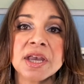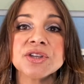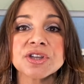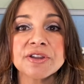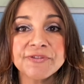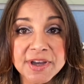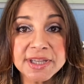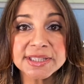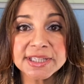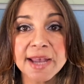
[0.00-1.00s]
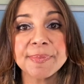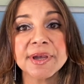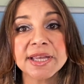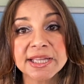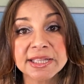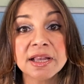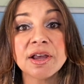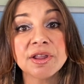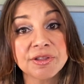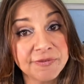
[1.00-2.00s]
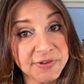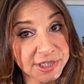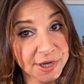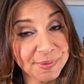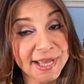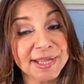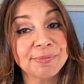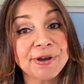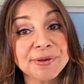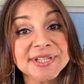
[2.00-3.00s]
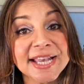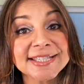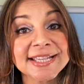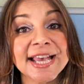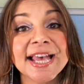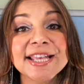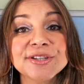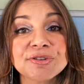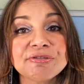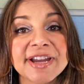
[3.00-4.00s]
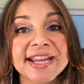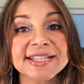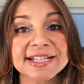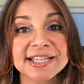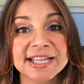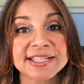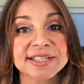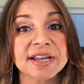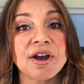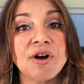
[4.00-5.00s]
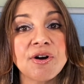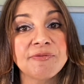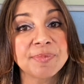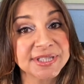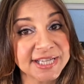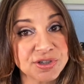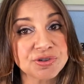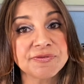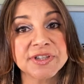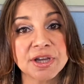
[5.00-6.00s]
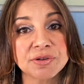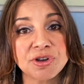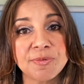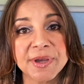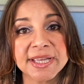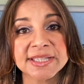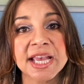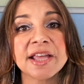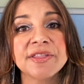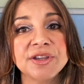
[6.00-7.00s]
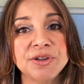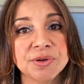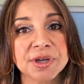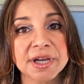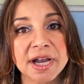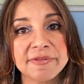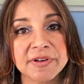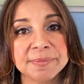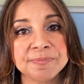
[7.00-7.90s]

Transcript: So the first step in the video planning process is to create a list of potential video topics that you can cover.